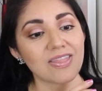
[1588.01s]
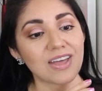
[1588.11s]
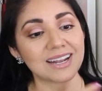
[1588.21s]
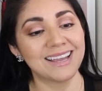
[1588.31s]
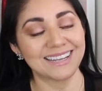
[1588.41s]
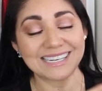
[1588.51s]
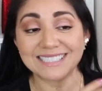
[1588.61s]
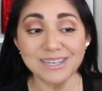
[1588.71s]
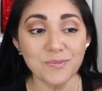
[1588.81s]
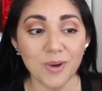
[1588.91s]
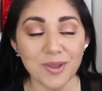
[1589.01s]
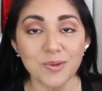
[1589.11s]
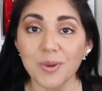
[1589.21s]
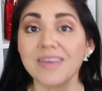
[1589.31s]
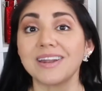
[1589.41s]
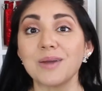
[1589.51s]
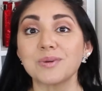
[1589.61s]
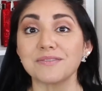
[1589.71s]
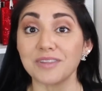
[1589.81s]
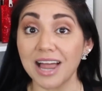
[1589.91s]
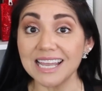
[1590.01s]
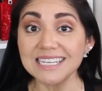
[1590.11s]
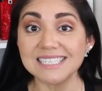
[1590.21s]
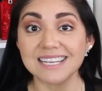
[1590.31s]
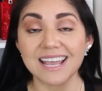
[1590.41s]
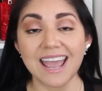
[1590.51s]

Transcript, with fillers: that it didn't wear the way that I would have liked.